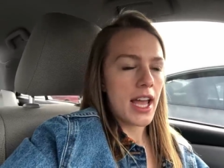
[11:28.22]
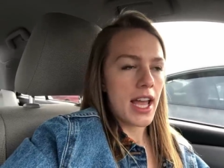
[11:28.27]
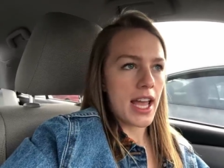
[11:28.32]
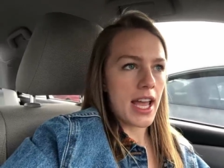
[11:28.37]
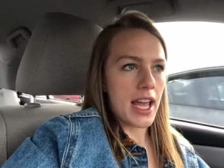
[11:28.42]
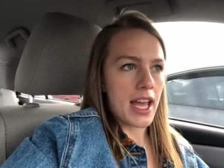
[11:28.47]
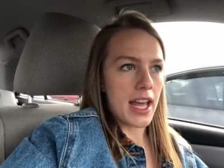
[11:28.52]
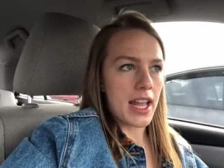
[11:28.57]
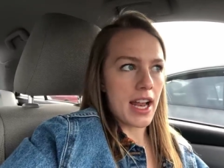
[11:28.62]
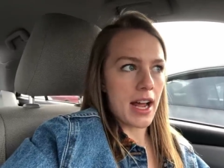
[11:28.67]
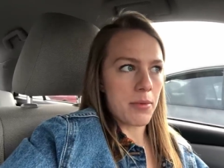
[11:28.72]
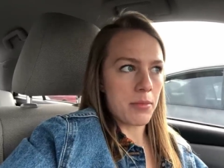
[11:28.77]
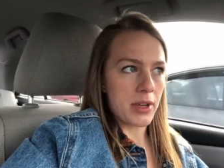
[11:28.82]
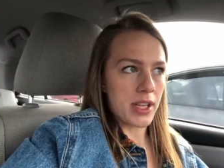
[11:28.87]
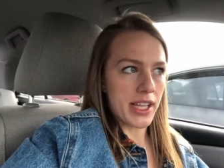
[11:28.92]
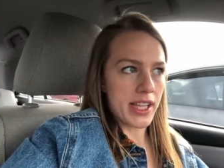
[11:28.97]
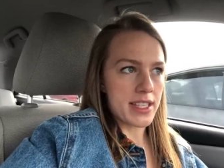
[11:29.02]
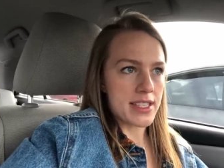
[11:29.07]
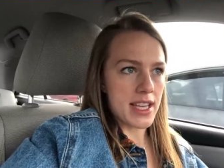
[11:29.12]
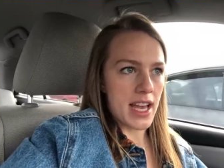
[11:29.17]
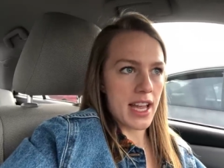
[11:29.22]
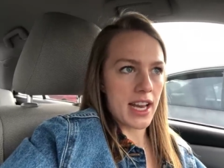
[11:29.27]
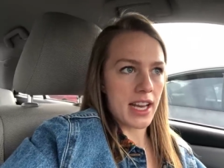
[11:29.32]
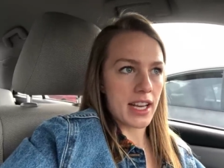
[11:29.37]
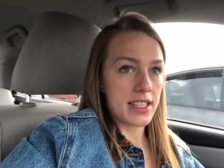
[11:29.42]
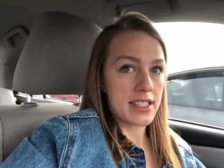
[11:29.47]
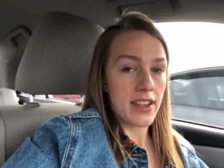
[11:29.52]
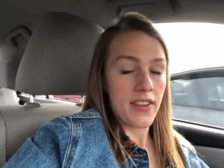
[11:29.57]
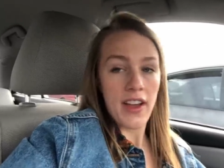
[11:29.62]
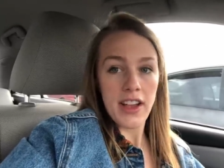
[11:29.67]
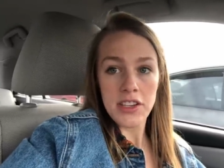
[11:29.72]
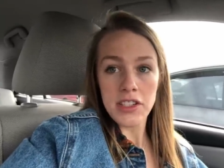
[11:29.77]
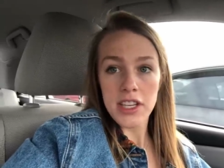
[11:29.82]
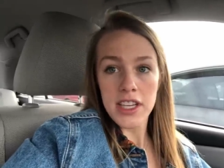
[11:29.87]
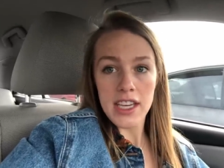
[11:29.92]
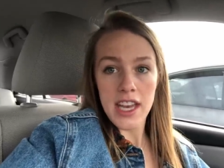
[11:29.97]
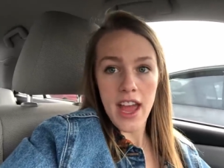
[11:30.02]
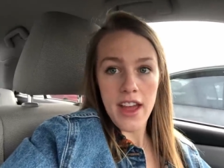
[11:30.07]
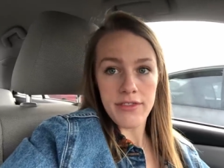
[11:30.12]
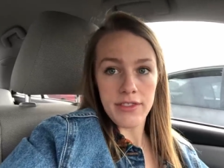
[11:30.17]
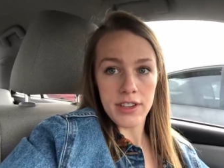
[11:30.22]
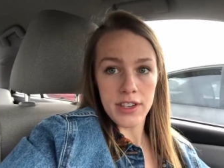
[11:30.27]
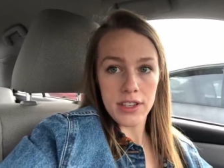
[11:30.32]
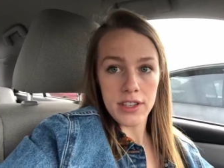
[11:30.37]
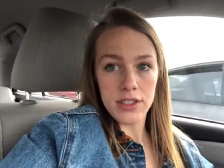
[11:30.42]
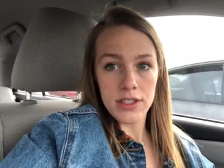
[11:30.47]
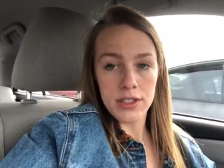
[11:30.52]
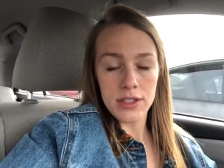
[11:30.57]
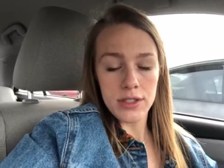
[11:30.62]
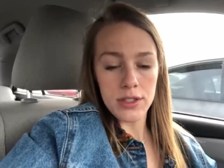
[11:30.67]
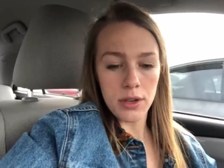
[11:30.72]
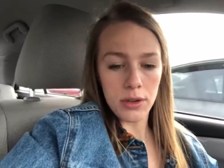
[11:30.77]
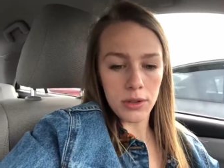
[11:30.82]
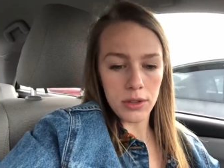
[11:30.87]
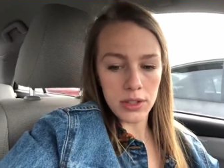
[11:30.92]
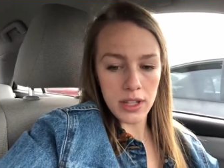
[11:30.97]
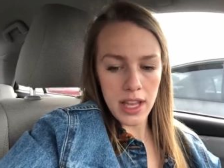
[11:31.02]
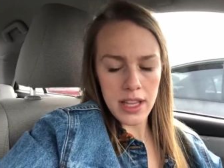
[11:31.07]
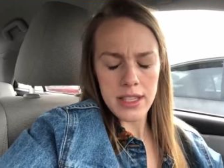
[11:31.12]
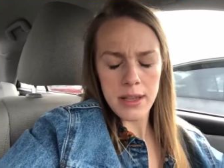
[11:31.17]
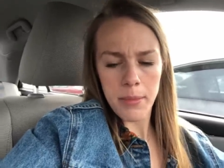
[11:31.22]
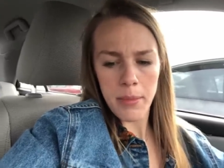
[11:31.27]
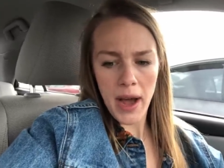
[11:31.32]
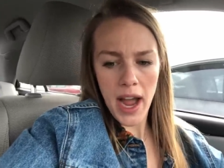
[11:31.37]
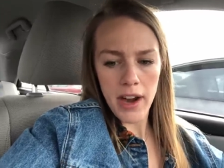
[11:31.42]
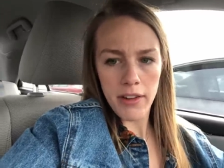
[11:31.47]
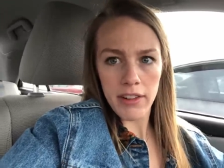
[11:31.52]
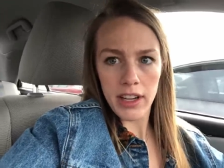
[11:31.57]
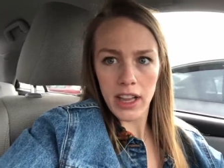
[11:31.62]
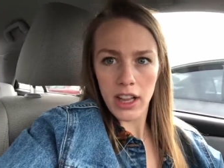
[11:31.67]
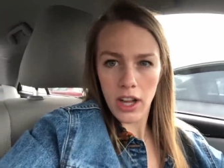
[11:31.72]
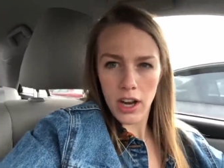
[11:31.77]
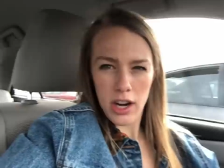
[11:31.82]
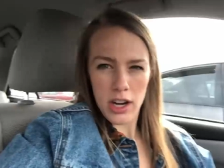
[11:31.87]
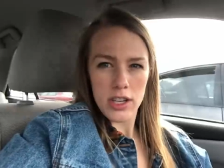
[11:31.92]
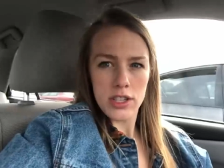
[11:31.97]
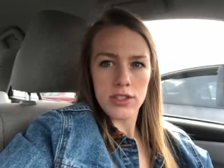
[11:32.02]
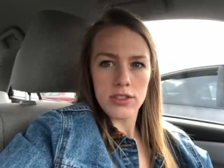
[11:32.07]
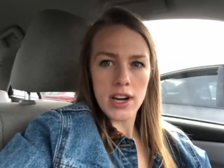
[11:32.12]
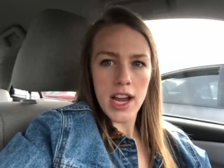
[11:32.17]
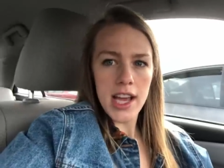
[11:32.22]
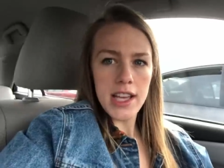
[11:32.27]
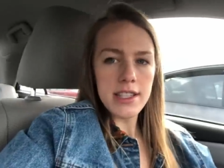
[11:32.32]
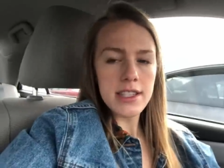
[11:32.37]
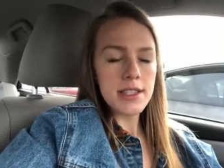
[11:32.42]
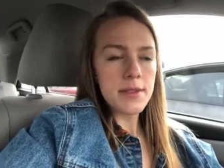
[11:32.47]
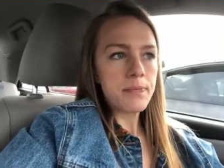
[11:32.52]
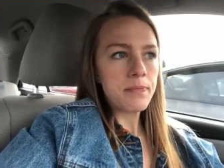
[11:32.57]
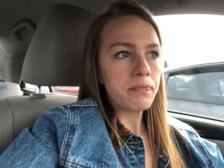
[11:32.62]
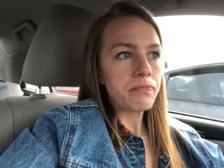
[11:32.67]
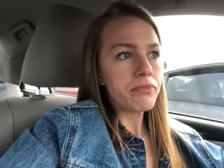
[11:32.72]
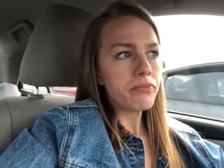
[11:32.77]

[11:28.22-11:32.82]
and I'm really excited because I've actually never sold it's a Byron Lars dress